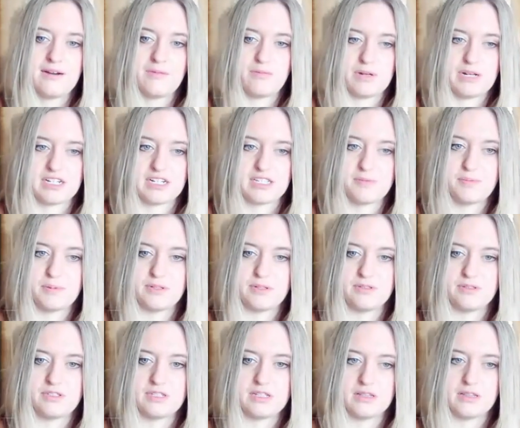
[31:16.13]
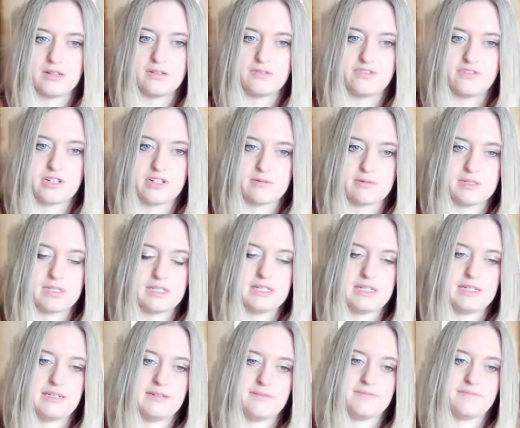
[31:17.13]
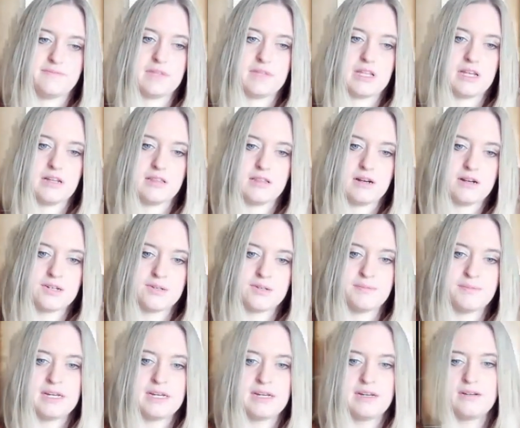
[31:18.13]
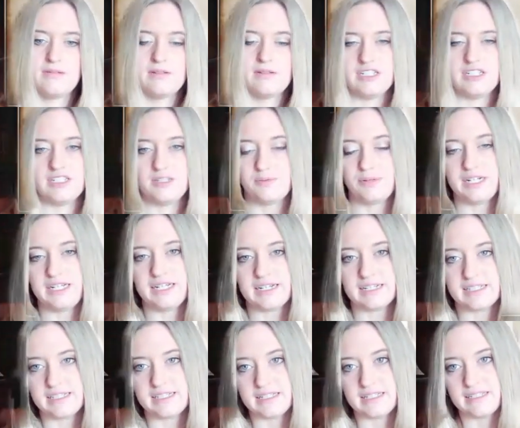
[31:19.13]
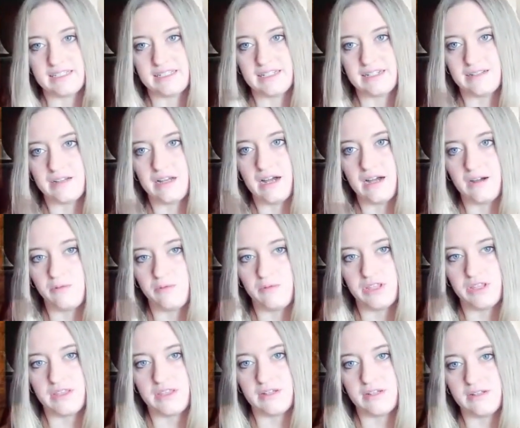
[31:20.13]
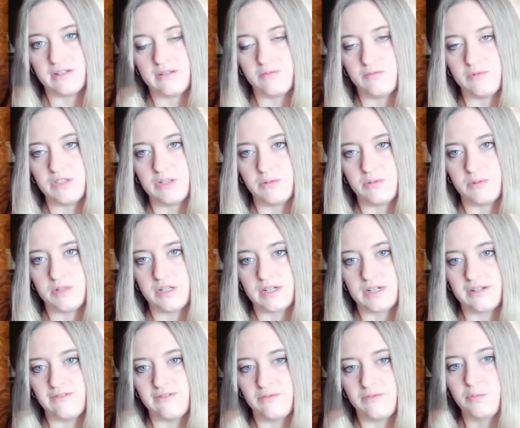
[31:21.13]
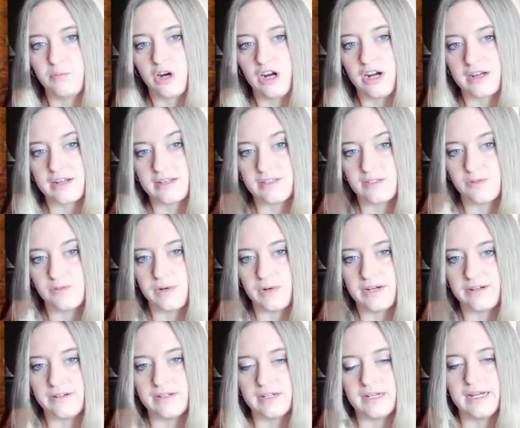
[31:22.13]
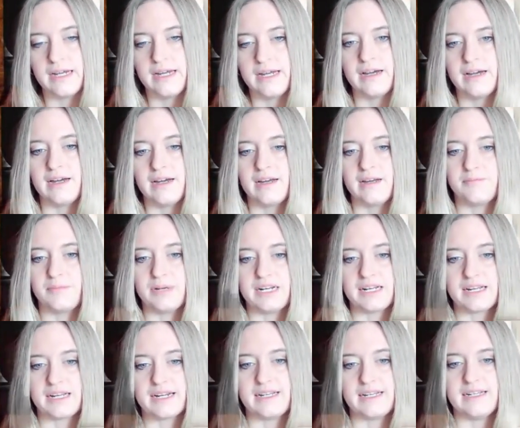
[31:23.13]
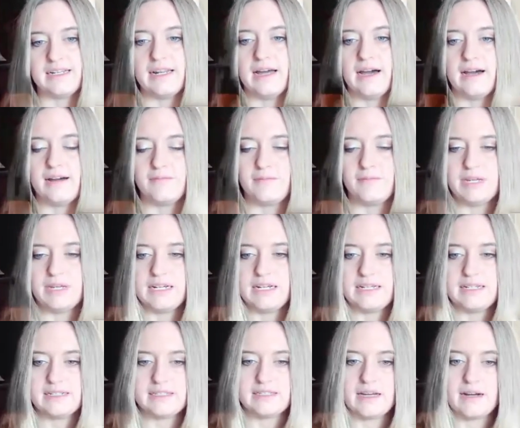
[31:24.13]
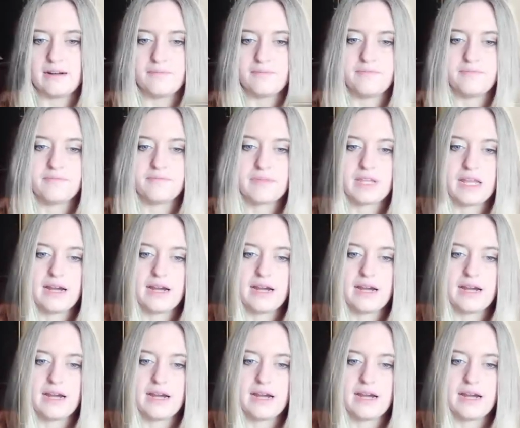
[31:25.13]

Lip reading: when exposed to the low-frequency alarm, which is pretty consistent with the work of Brock as well. But again, getting some